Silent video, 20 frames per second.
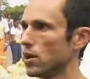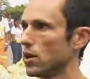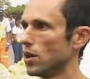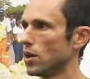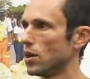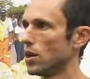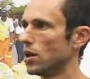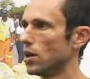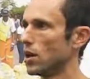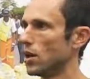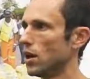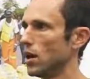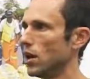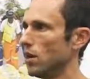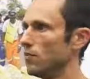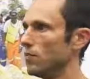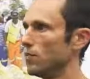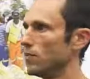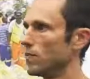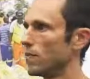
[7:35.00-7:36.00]

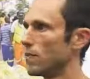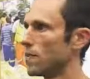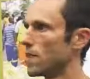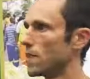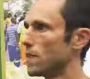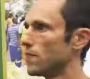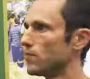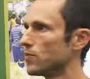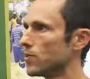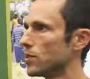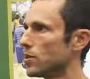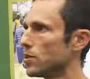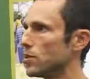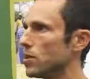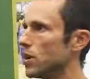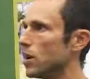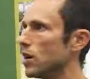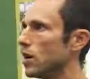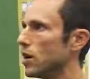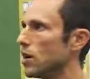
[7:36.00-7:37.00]
No one is speaking in this clip.